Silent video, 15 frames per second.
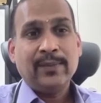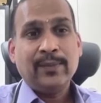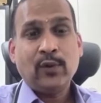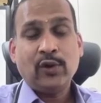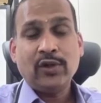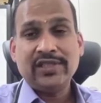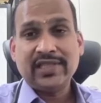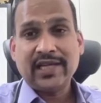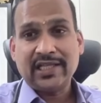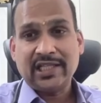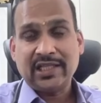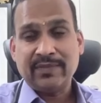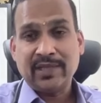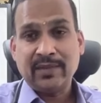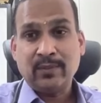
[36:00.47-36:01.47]

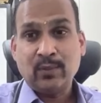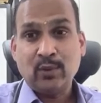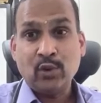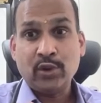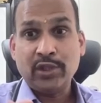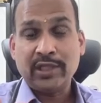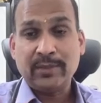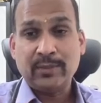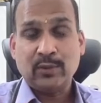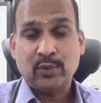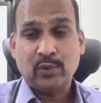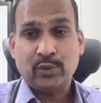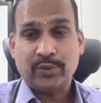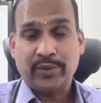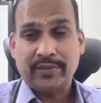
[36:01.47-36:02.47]
Polycythemia, more
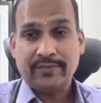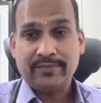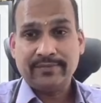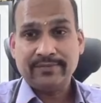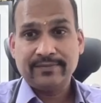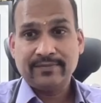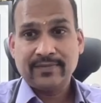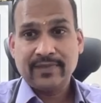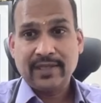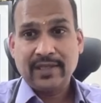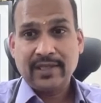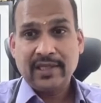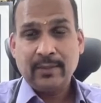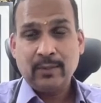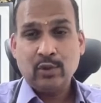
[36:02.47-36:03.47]
hemoglobin.
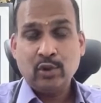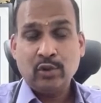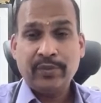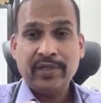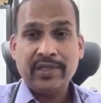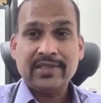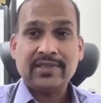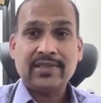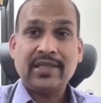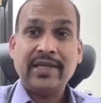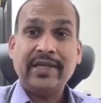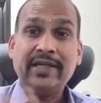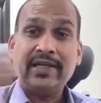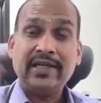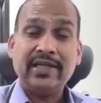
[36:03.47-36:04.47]
Hemoglobin is
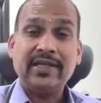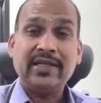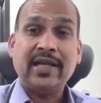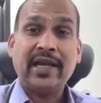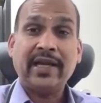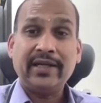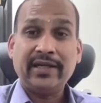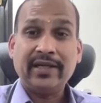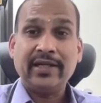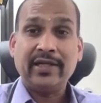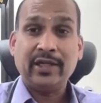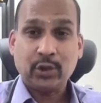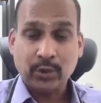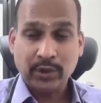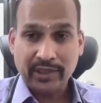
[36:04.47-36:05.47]
18,
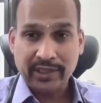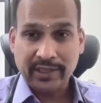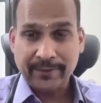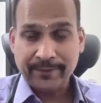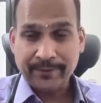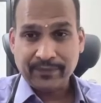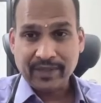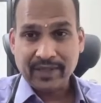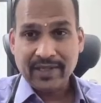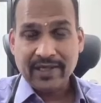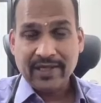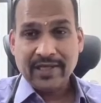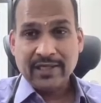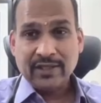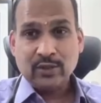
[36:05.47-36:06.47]
19, 20.
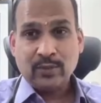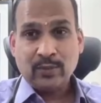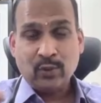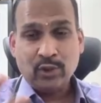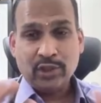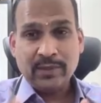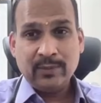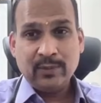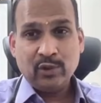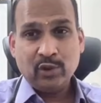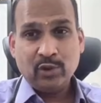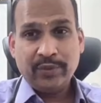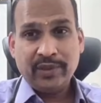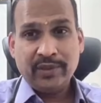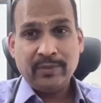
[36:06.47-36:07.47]
So more
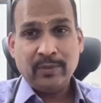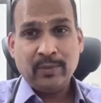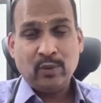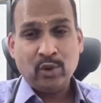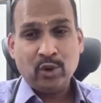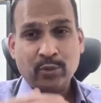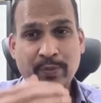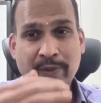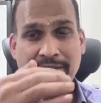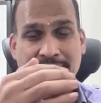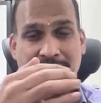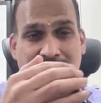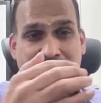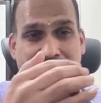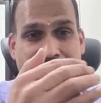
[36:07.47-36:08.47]
hemoglobin, more
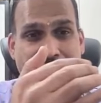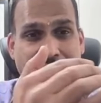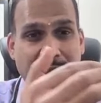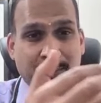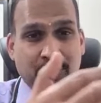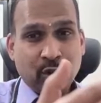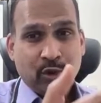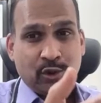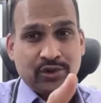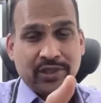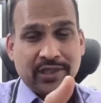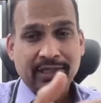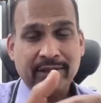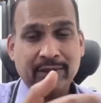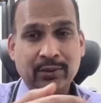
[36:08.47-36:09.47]
binding of carbon
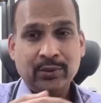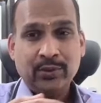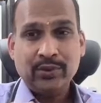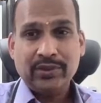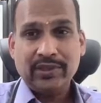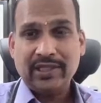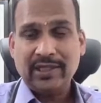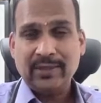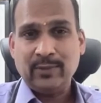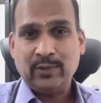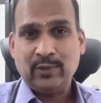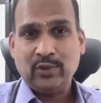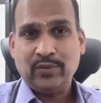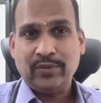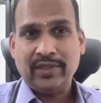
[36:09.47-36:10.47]
monoxide to
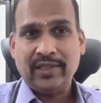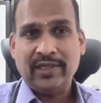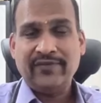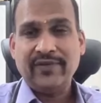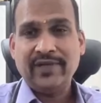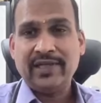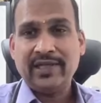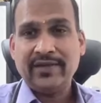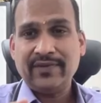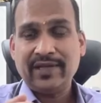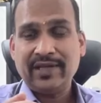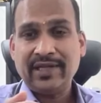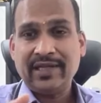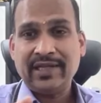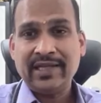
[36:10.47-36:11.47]
hemoglobin. It will give
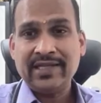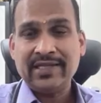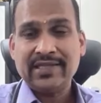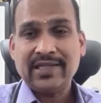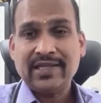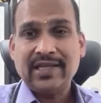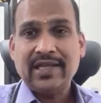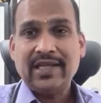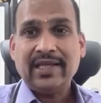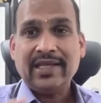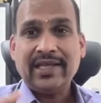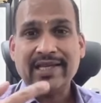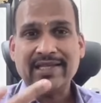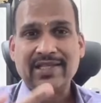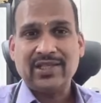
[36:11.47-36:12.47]
increase
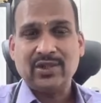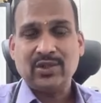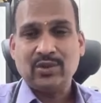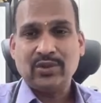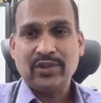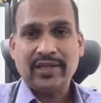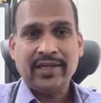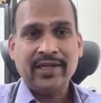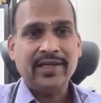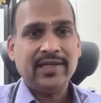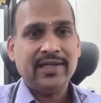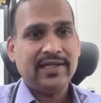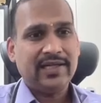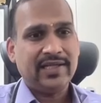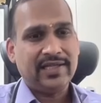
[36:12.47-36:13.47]
KCO and
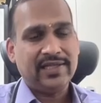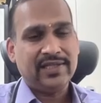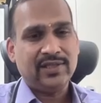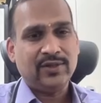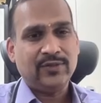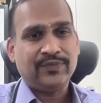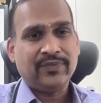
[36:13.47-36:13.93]
DLCO.